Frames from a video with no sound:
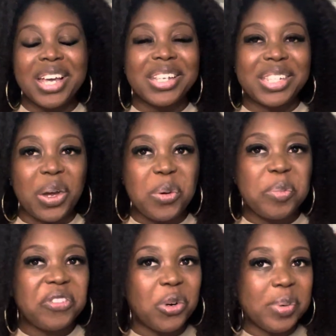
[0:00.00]
So
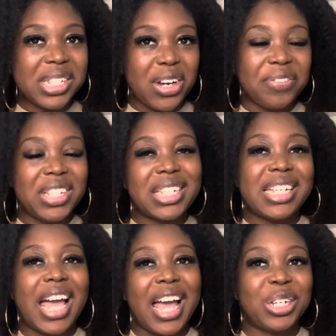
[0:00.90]
before we dive into
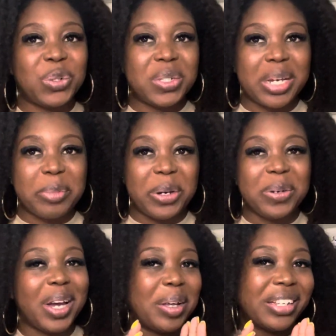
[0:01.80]
the actual demo,
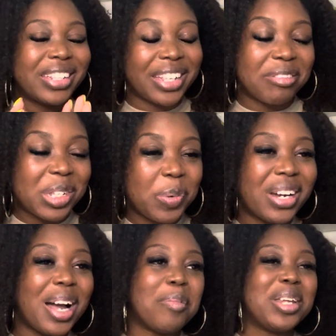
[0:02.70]
and there is one
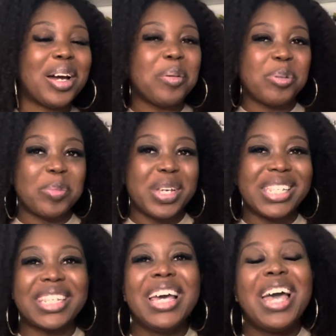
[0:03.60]
coming, I promise,